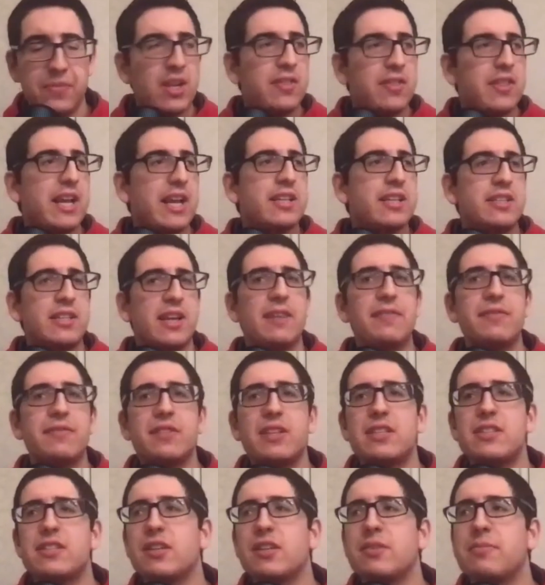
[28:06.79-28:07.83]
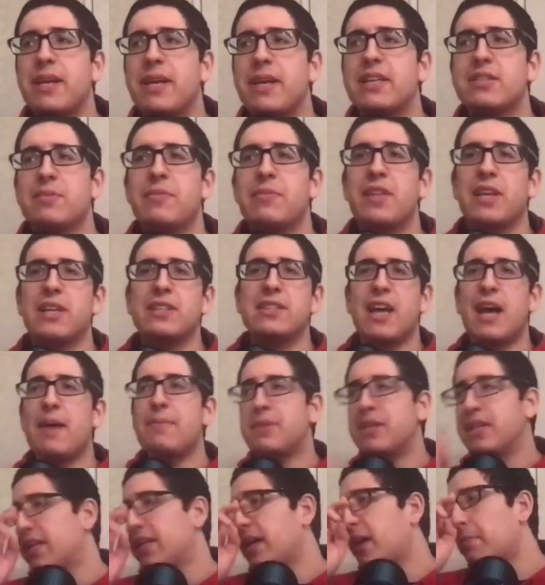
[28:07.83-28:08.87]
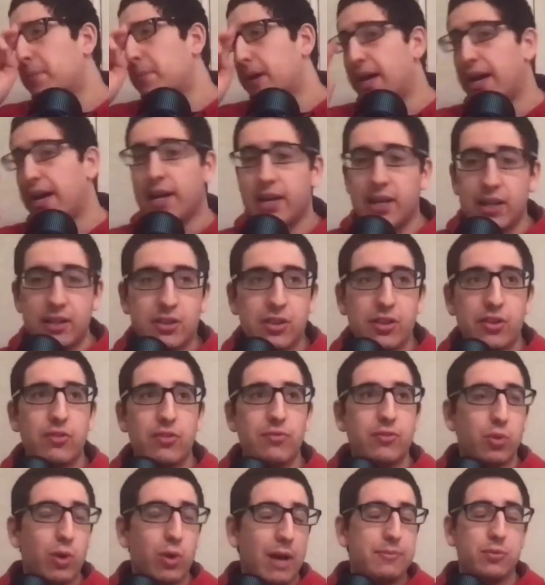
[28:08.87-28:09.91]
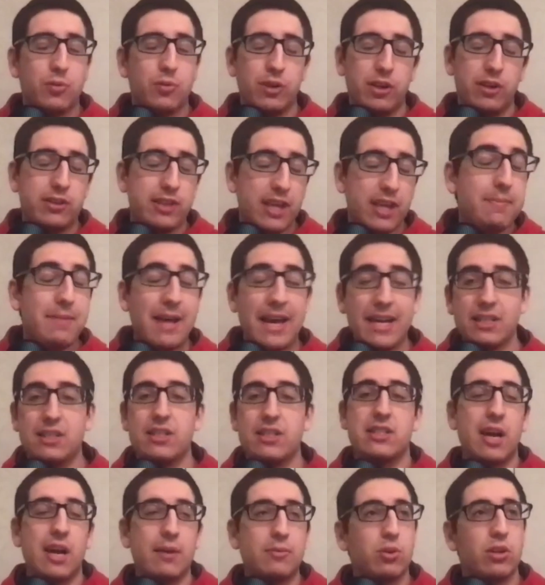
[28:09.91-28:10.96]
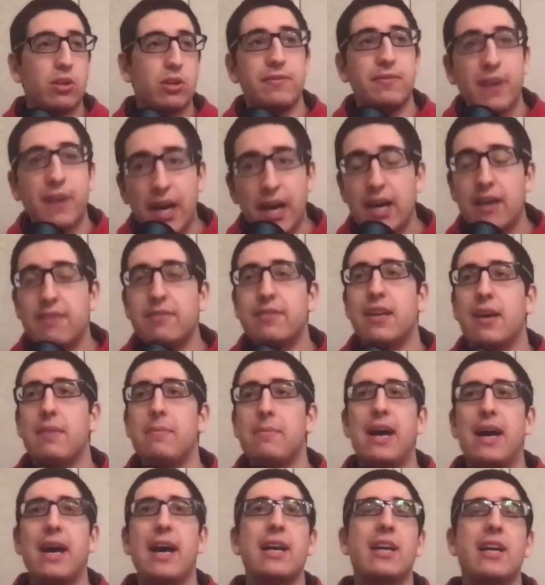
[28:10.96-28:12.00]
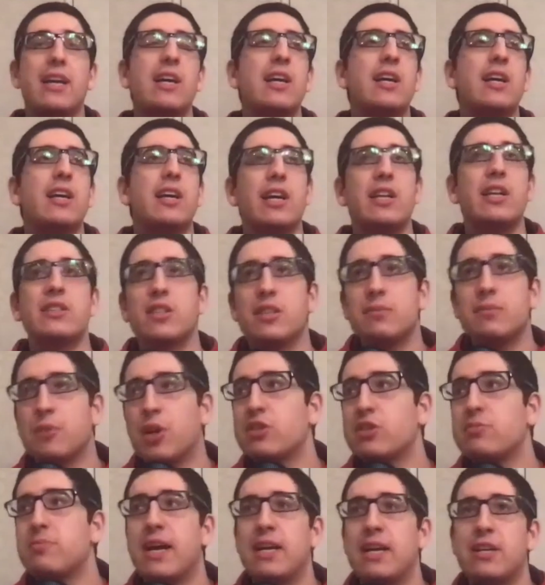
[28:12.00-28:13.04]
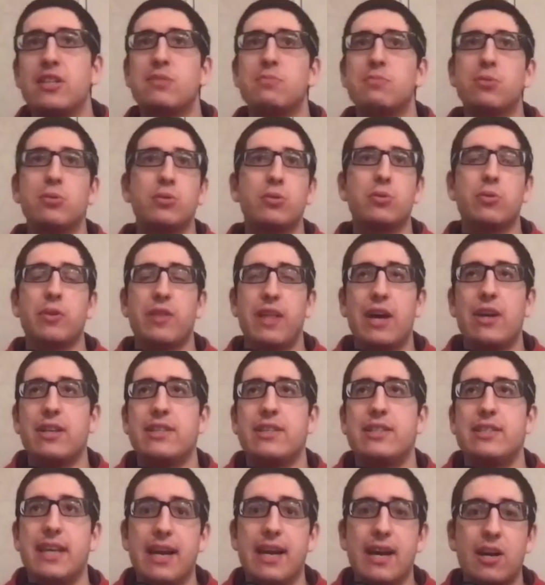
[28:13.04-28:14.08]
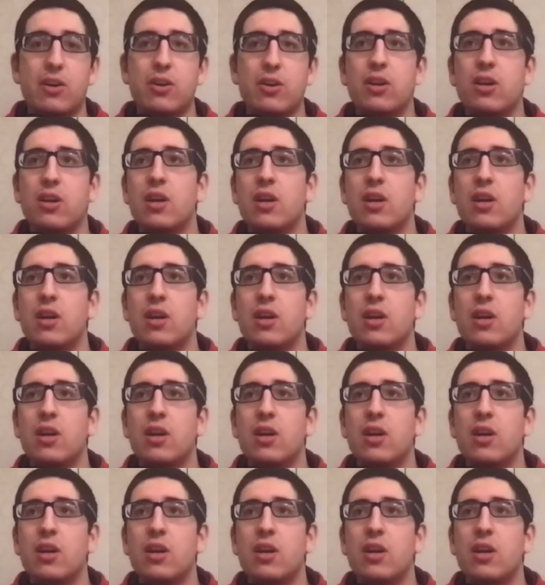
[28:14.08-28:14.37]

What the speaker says: They can definitely still make some things happen and get back into the top 20, get back into the top 25, get back into the March Madness pool without a doubt.